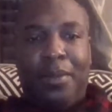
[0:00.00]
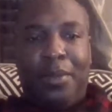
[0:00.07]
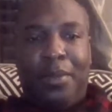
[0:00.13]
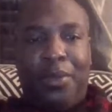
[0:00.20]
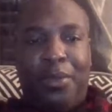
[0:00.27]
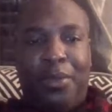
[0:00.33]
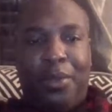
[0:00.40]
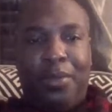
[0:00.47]

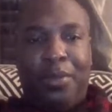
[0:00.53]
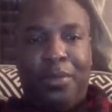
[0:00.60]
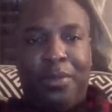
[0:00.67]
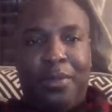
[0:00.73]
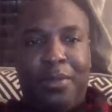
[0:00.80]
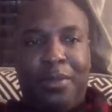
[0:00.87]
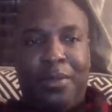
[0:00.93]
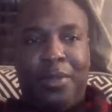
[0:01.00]

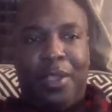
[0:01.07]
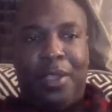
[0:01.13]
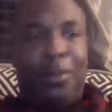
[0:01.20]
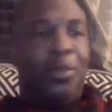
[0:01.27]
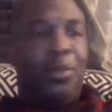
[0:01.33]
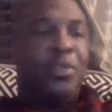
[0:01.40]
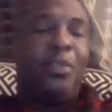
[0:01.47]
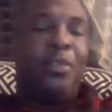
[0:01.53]
And
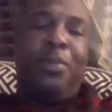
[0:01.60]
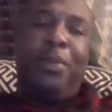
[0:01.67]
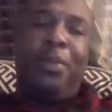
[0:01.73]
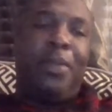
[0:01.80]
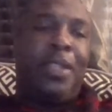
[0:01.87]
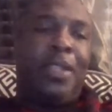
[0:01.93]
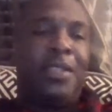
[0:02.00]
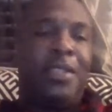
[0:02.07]
most of the
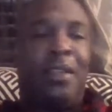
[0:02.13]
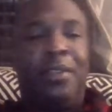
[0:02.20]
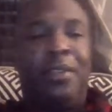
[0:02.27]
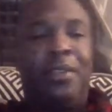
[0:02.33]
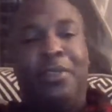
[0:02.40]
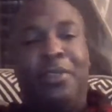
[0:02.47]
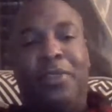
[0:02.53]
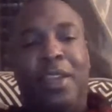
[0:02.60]
people that's out
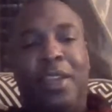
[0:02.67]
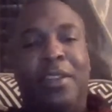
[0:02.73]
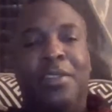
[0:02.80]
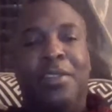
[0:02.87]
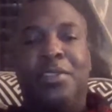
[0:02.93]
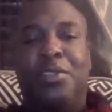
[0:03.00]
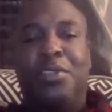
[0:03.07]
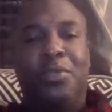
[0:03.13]
there fighting
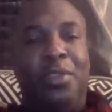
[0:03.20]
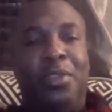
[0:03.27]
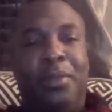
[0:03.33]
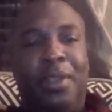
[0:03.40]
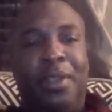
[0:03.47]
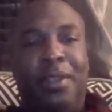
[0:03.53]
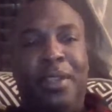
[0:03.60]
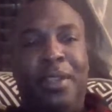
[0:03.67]
and
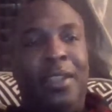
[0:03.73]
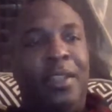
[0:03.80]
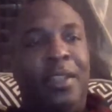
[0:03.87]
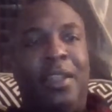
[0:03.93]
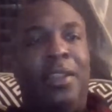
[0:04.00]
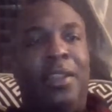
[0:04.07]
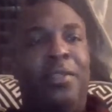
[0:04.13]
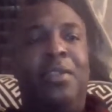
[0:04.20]
screaming,
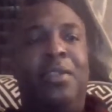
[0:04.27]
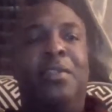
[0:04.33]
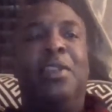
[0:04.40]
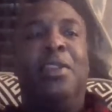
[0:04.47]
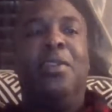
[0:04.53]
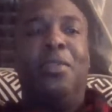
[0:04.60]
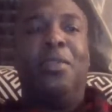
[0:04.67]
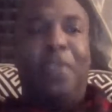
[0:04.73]
they don't
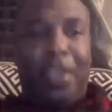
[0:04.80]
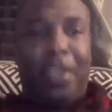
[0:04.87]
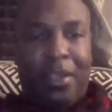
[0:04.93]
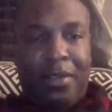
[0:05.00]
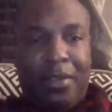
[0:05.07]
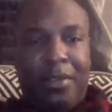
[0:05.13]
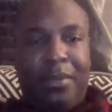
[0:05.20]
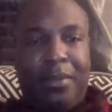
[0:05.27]
even know
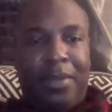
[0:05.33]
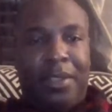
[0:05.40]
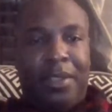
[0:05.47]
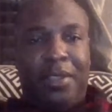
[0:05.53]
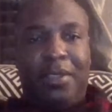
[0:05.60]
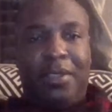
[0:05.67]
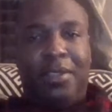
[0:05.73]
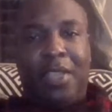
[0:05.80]
that
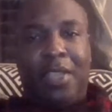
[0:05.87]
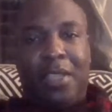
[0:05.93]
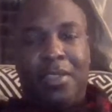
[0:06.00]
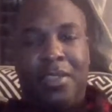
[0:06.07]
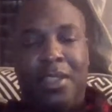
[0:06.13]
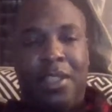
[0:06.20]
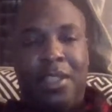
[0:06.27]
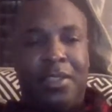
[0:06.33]
because
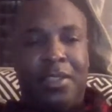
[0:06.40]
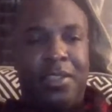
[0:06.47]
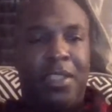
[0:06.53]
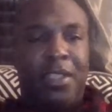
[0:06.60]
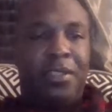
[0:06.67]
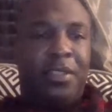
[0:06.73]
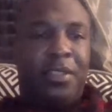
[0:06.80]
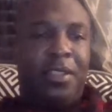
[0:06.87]
that's not
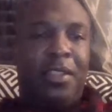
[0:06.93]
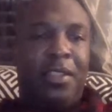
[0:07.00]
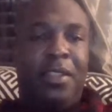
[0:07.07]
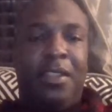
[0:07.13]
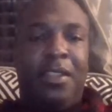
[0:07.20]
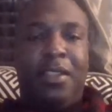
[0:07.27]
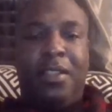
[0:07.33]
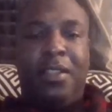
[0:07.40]
sexy.
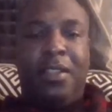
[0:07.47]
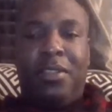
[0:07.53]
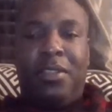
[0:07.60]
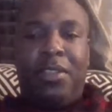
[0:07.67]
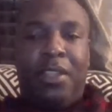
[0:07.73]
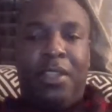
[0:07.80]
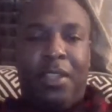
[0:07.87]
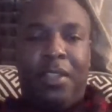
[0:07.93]
So
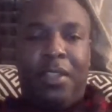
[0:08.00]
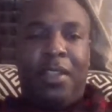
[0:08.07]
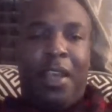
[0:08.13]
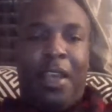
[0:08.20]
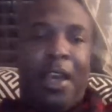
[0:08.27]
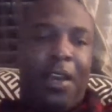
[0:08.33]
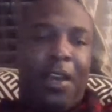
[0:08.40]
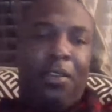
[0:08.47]
yeah,
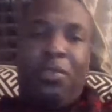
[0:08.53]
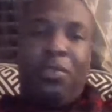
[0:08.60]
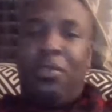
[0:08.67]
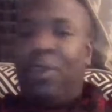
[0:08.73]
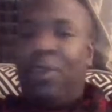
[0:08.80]
I don't know.